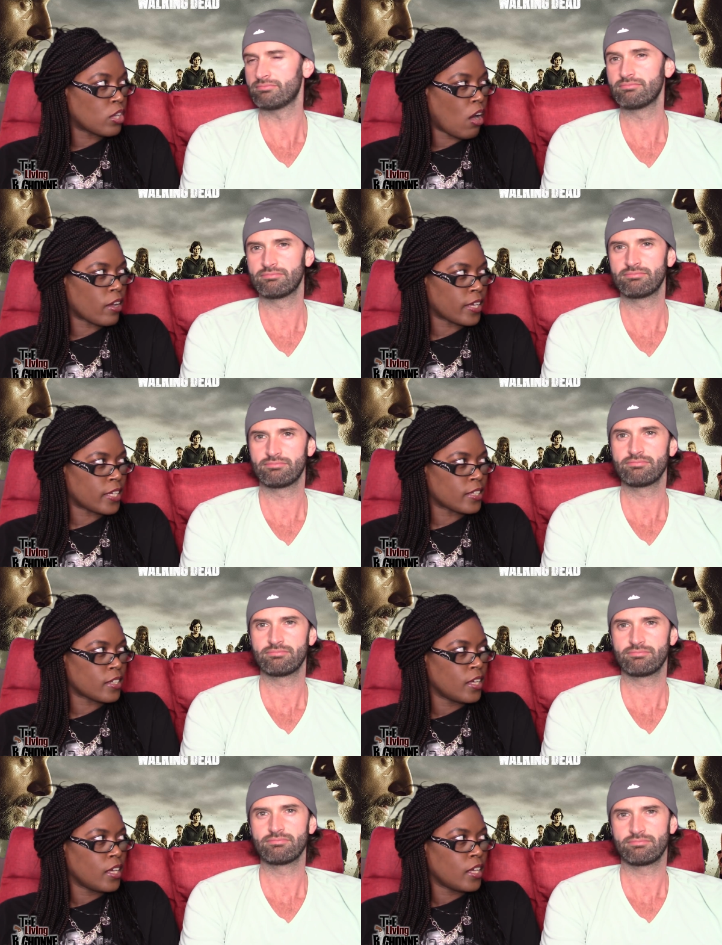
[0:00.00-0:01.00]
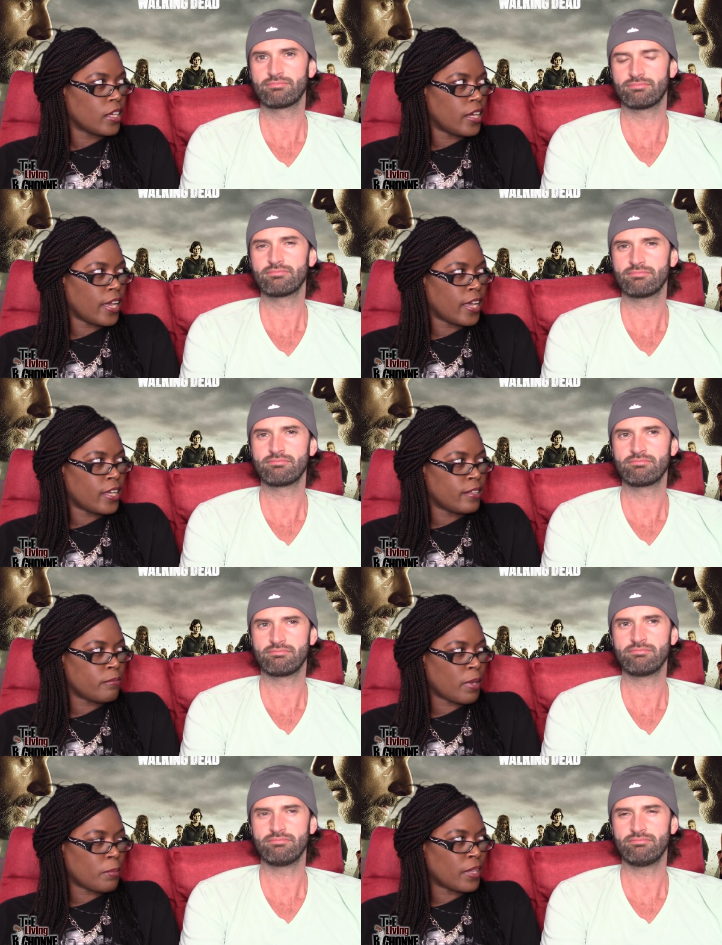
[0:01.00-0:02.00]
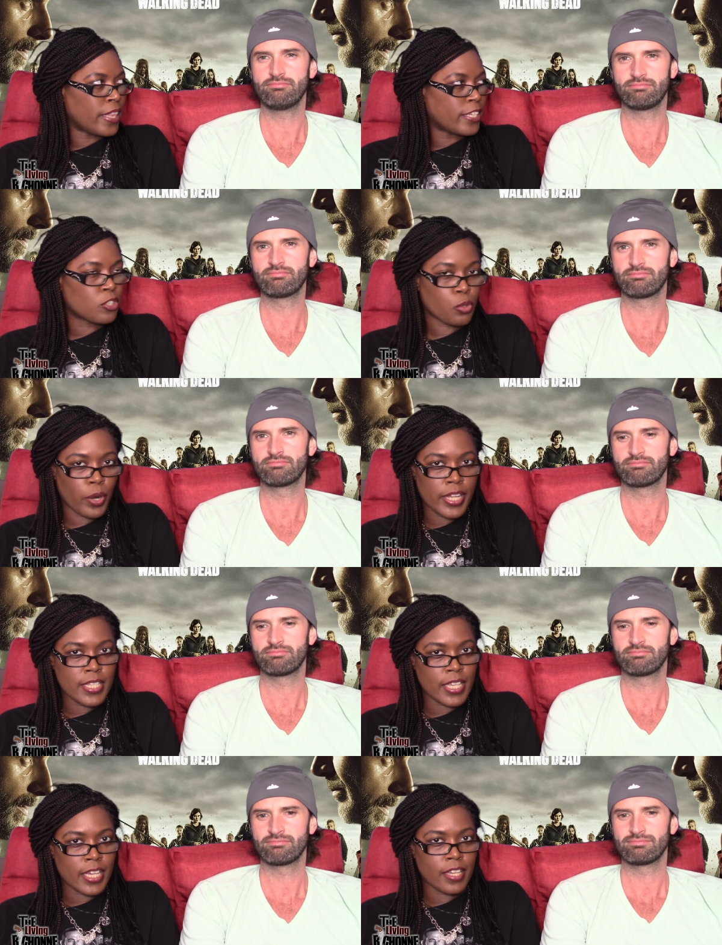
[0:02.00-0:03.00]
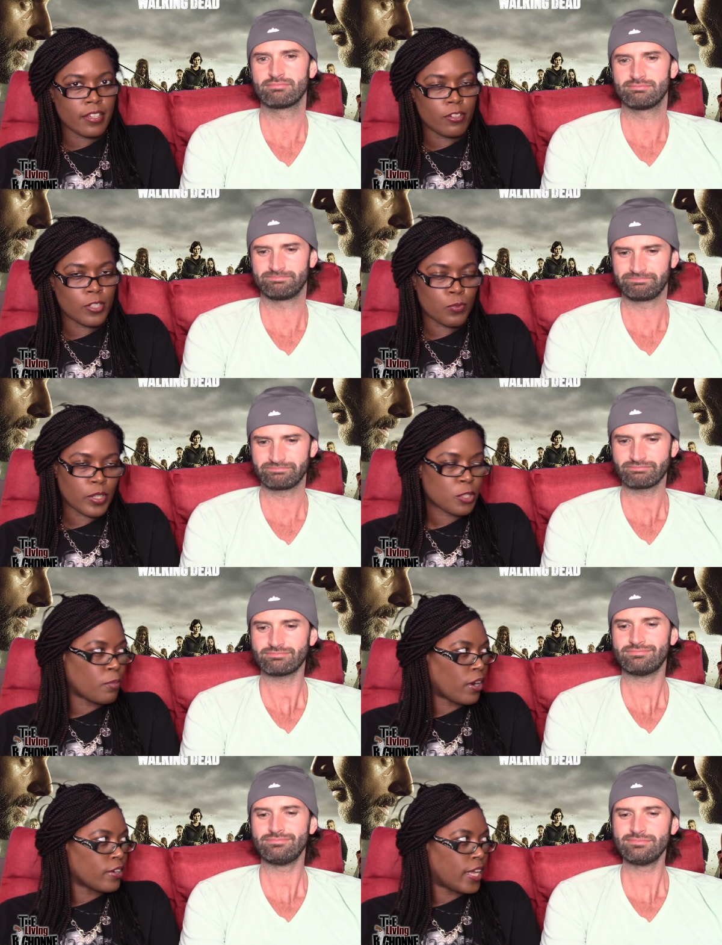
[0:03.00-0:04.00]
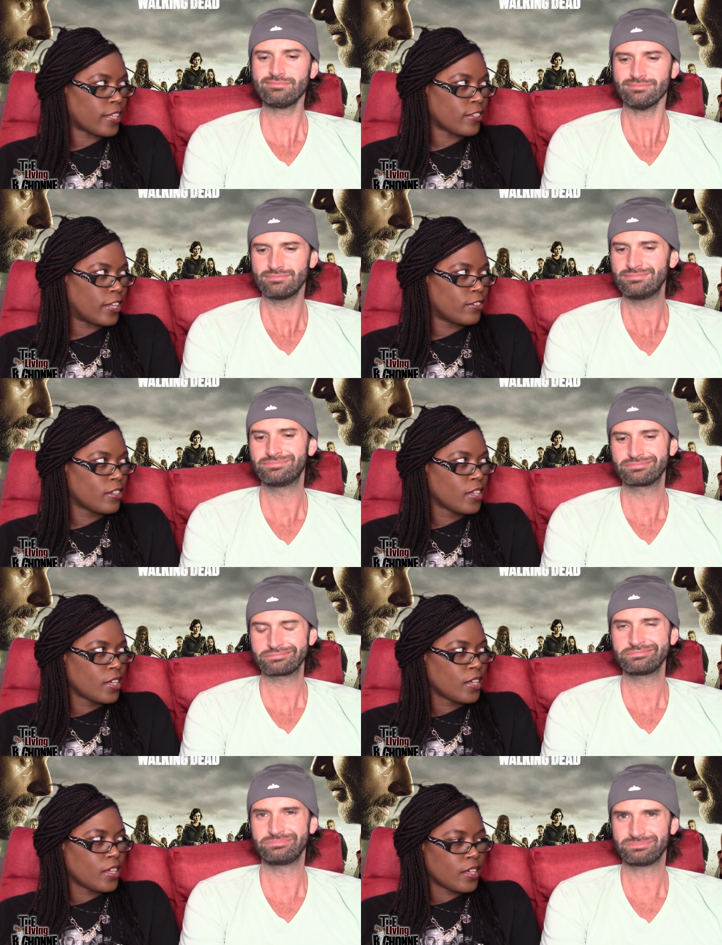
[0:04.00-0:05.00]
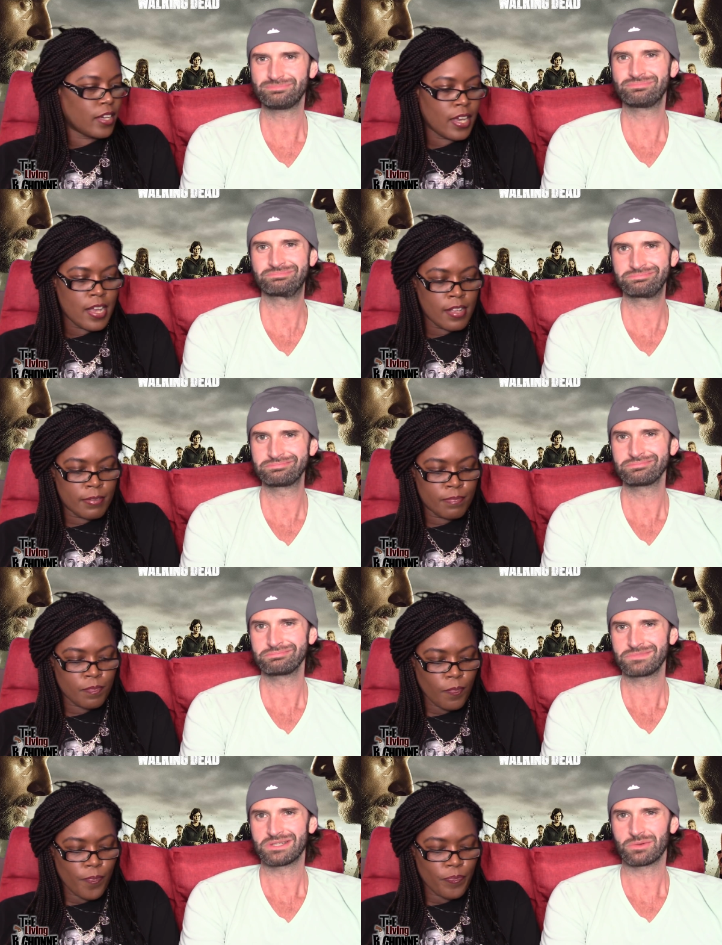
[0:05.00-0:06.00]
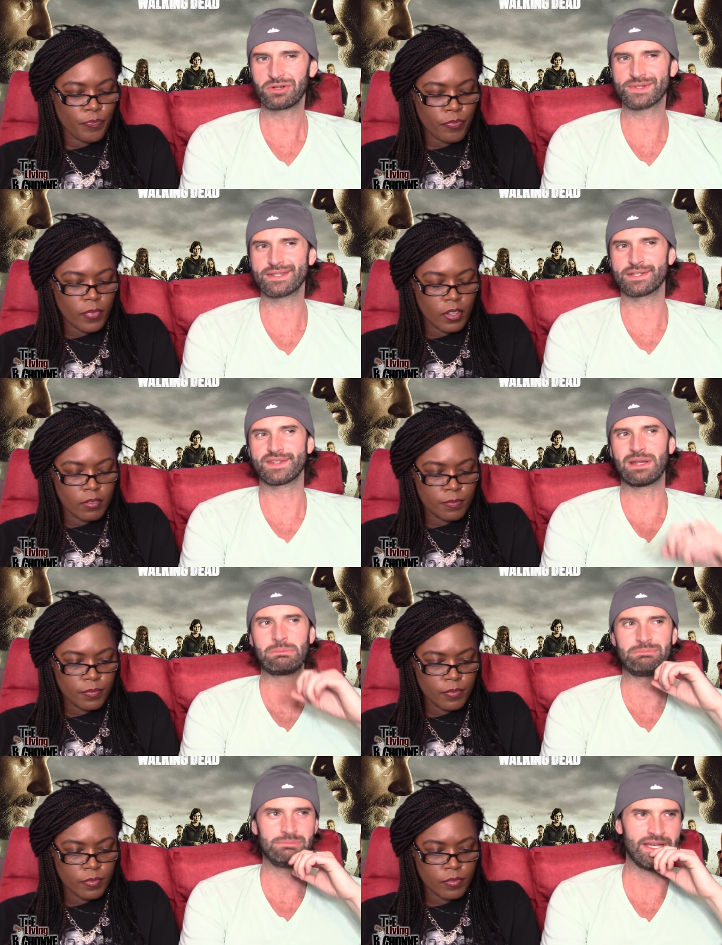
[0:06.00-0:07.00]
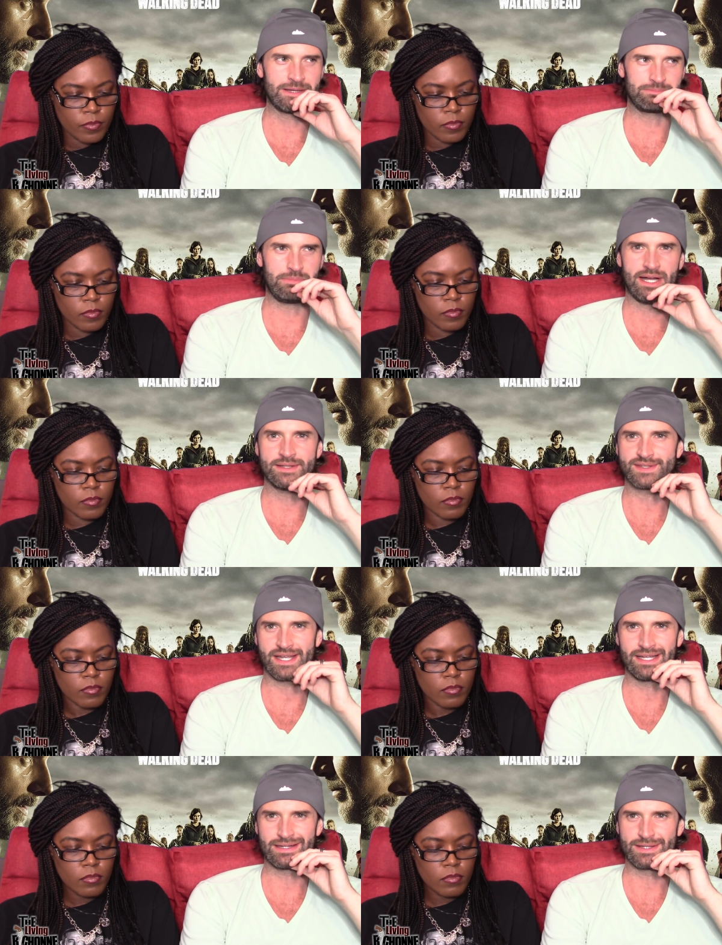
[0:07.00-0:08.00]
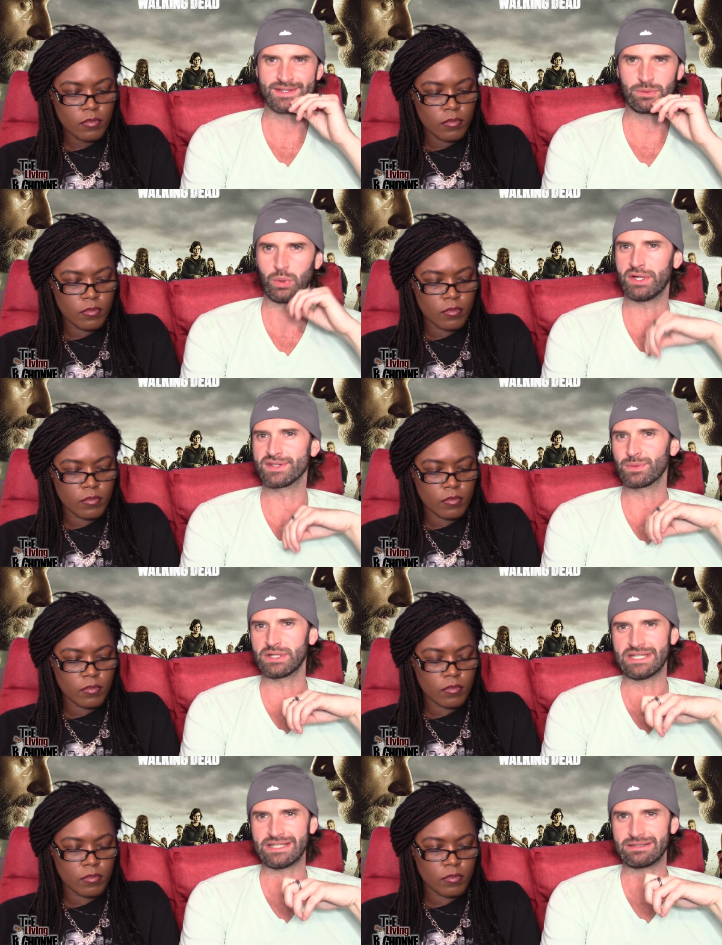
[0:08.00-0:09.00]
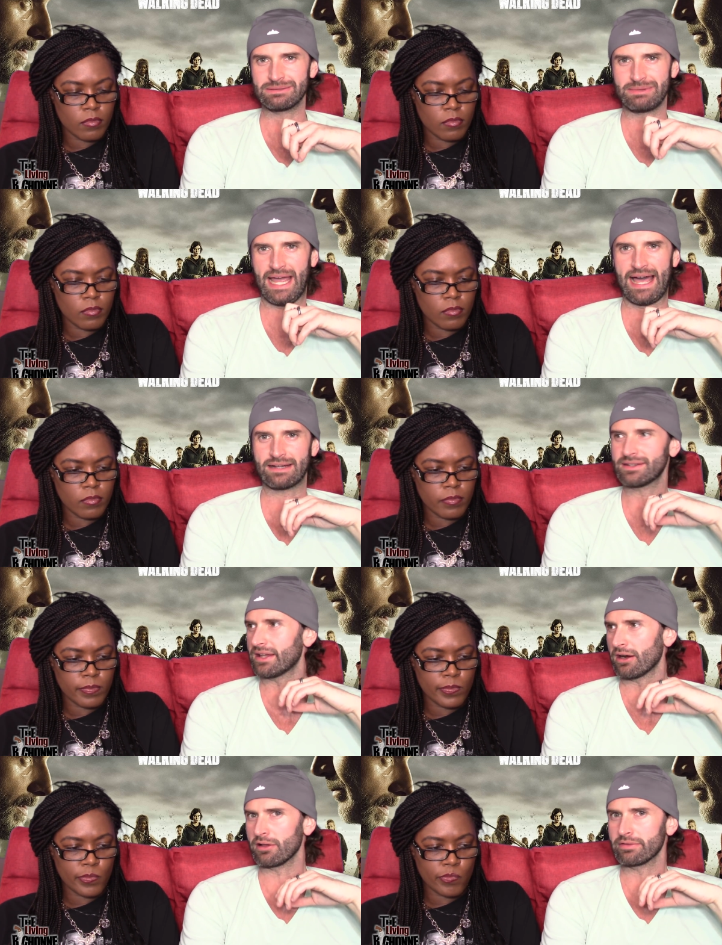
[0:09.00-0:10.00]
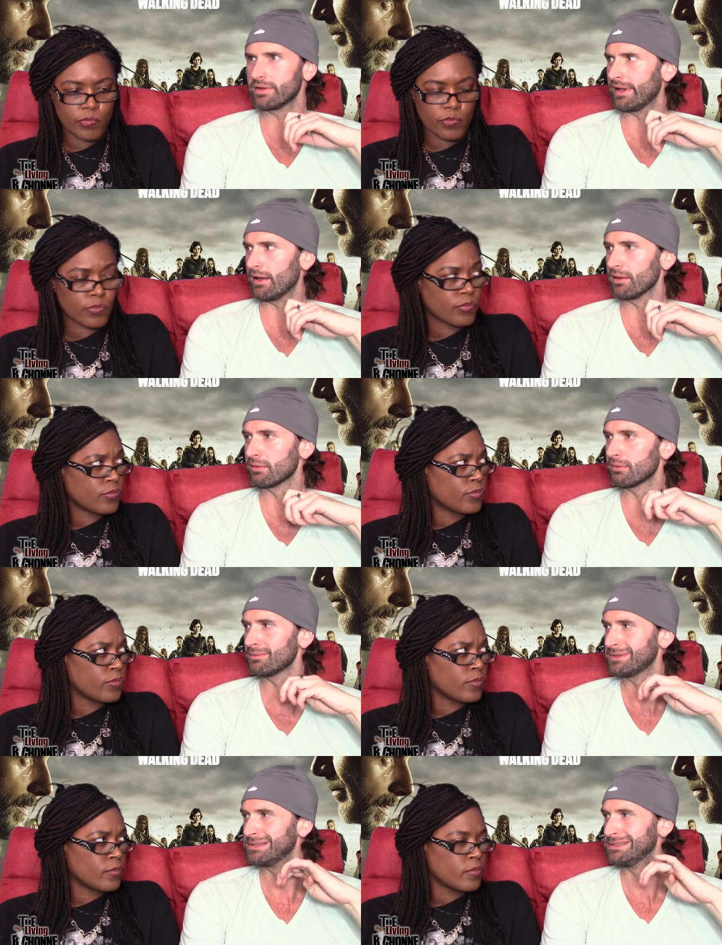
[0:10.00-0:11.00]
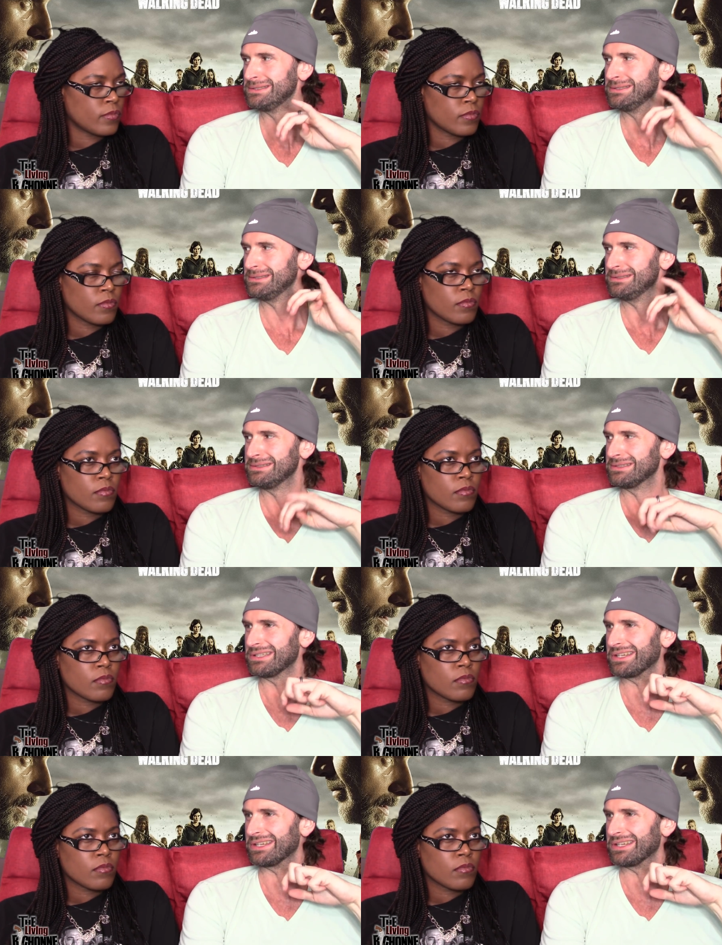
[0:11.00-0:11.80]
Speaker 1: talking, and maybe less crazy on Rick's part. I don't know. Um,
Speaker 2: Rick was in the same like mindset as he was when he hacked Gareth to death. You